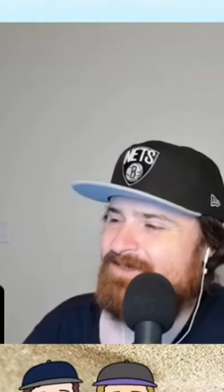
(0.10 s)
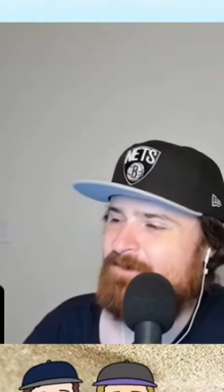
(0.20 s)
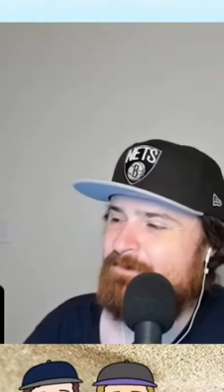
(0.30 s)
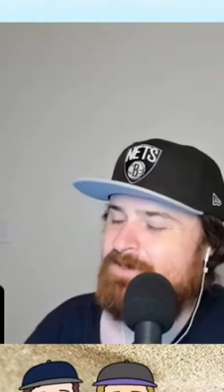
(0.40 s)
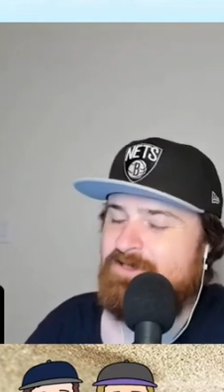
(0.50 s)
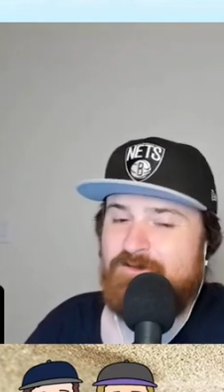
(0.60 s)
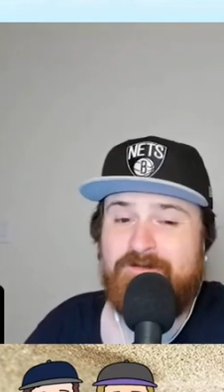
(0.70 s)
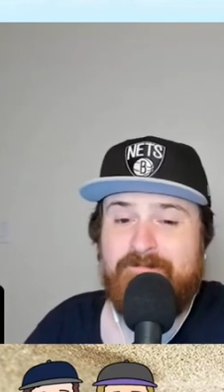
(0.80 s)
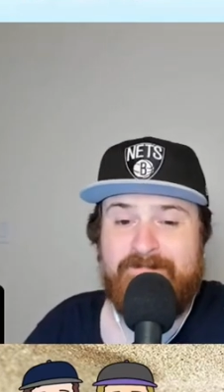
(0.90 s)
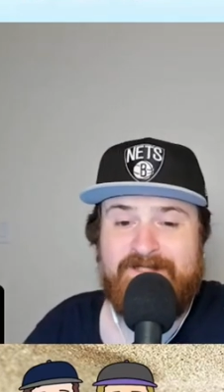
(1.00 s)
Yo, Peter
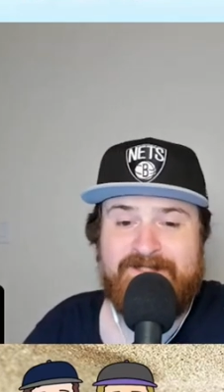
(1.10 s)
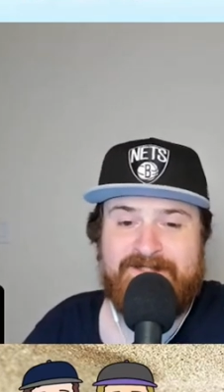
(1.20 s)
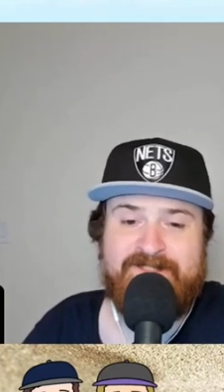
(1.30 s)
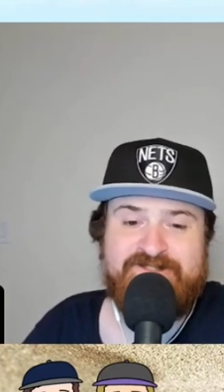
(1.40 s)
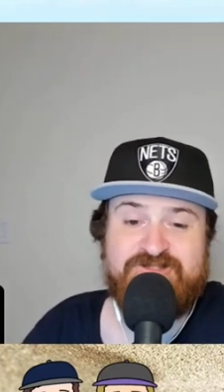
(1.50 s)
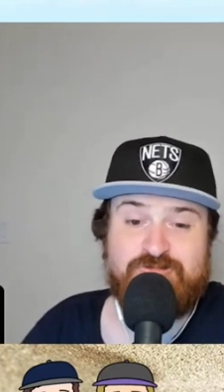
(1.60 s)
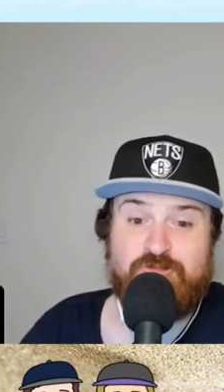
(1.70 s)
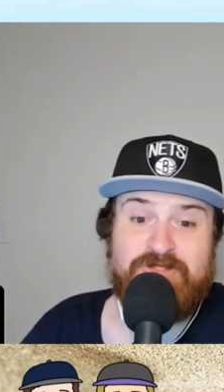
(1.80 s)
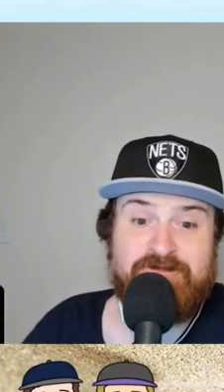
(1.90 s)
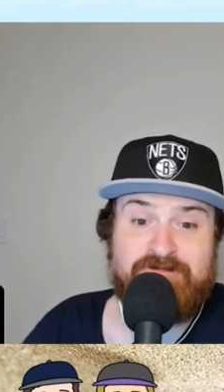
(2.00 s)
and Mia kissed
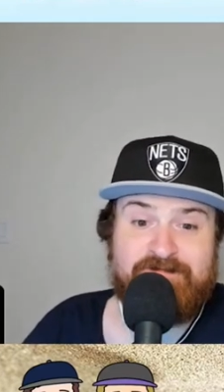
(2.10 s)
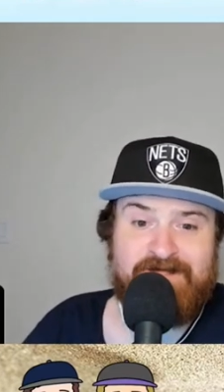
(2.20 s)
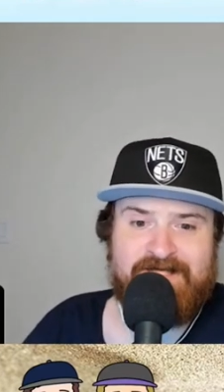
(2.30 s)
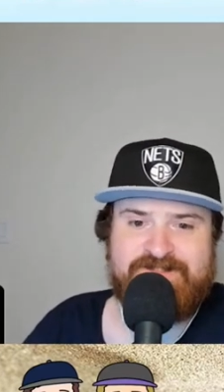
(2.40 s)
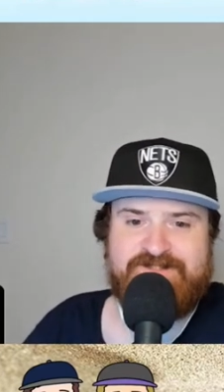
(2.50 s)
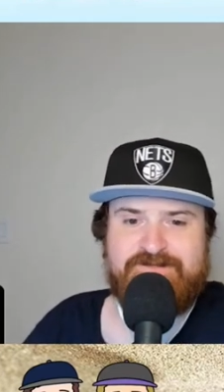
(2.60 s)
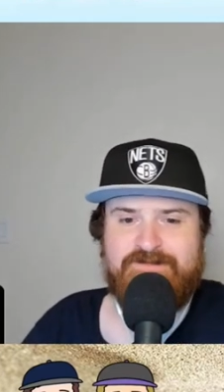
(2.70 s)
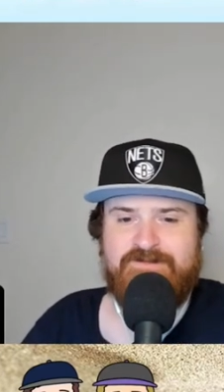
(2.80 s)
real fast.